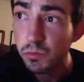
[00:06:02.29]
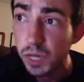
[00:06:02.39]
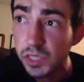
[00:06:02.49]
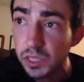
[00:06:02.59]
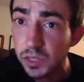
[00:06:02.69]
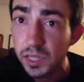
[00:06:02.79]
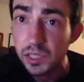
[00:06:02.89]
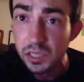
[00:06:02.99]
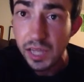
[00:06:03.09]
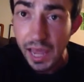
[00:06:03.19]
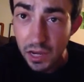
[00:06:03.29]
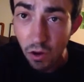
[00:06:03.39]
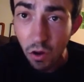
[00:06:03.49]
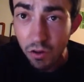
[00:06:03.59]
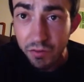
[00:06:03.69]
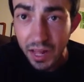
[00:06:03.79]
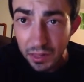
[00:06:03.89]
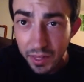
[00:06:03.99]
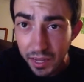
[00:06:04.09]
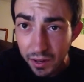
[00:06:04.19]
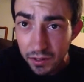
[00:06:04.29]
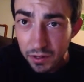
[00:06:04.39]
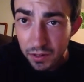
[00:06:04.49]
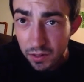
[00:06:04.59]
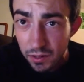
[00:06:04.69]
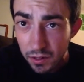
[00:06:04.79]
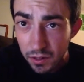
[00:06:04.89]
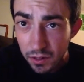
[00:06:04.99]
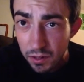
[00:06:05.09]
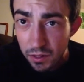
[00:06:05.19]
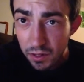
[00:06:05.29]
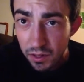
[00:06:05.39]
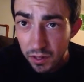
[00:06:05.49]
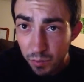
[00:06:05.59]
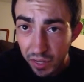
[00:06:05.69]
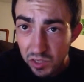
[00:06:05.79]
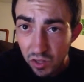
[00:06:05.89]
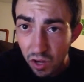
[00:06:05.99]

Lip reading: basically take all of that land based